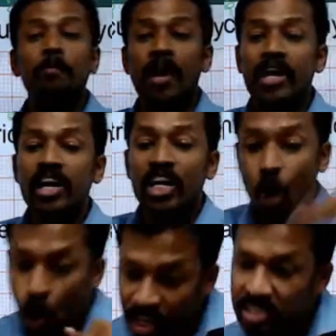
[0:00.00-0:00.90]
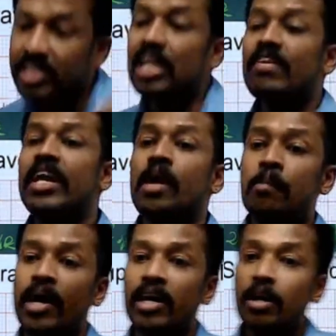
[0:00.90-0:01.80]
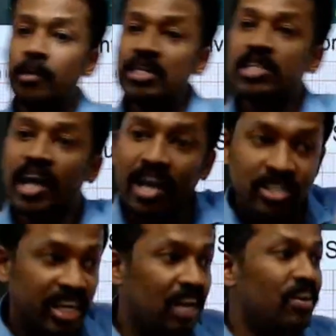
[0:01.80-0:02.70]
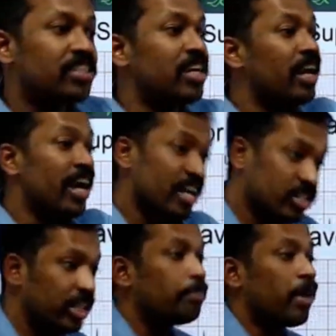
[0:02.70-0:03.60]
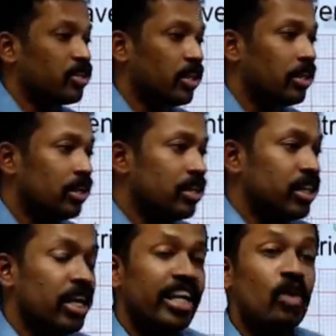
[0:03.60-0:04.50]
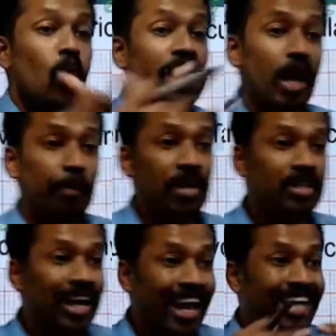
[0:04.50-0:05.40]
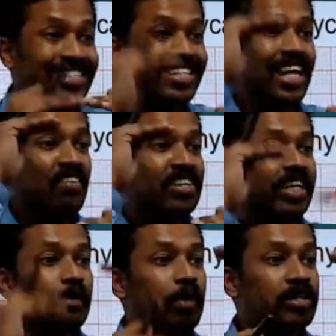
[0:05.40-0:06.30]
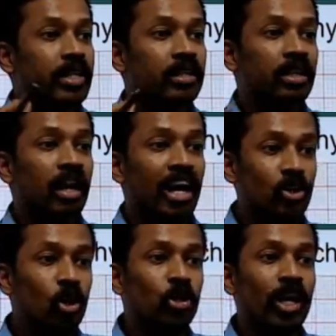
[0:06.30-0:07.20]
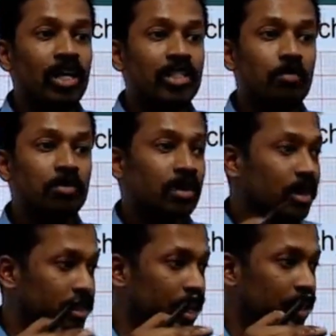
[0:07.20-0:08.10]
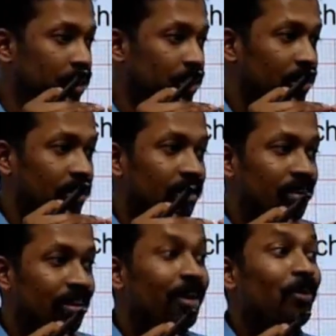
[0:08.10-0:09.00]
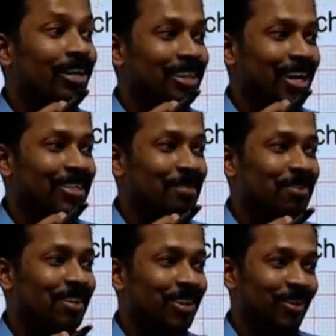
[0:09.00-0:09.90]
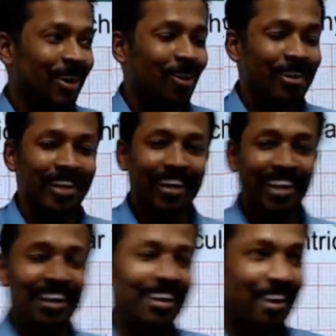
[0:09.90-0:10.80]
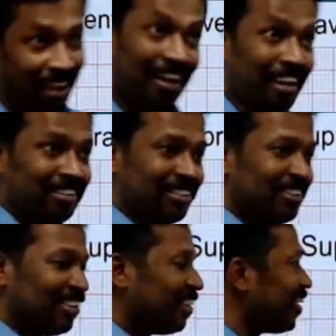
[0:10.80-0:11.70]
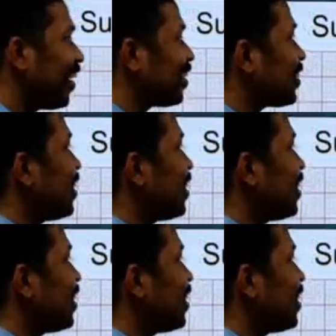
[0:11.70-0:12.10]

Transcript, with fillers: MI, non-ST elevated MI means ST elevation, ST depression. is it? Here what happened? ST elevation depression. I told you the concept. is it? Uh, what is the concept? You are not there. Then uh, yes, uh, yes.